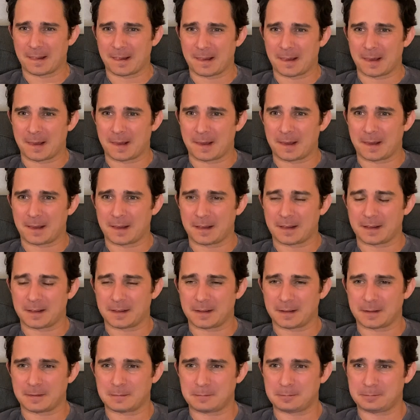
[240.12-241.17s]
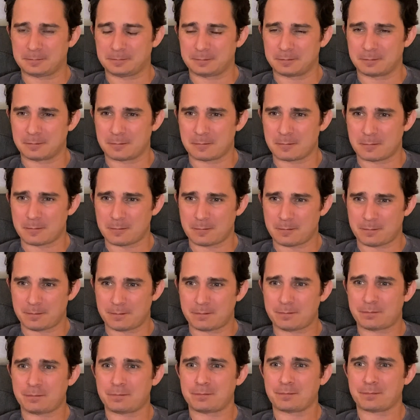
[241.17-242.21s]

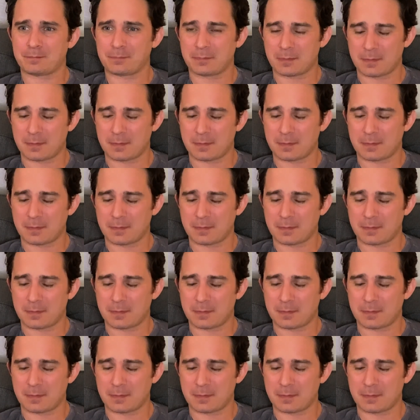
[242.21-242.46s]
The person shown says nothing.